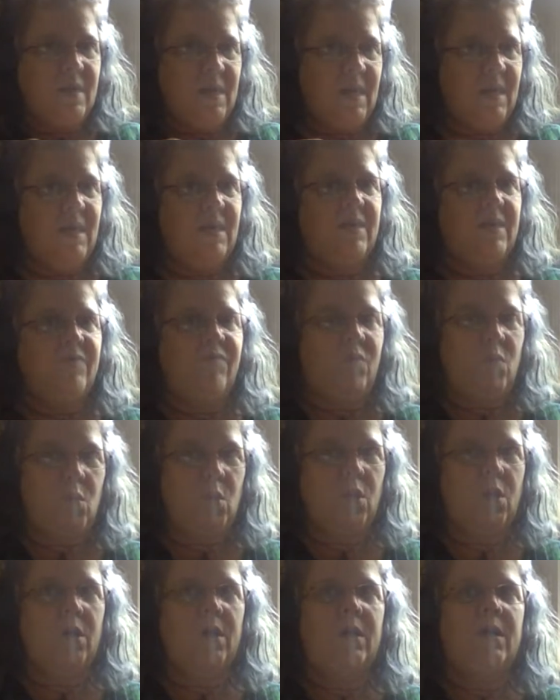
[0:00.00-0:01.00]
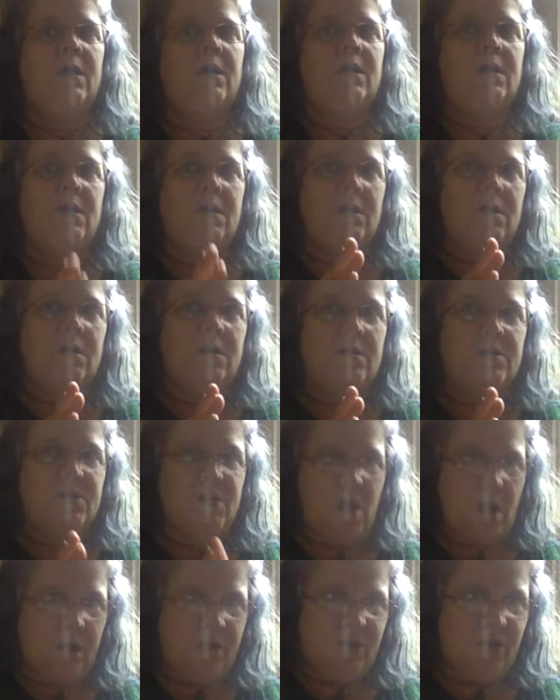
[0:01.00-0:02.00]
need for
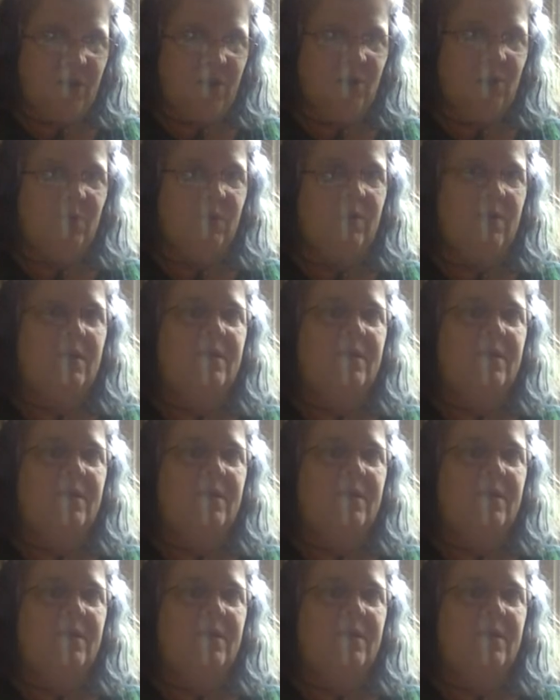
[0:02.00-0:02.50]
solitude.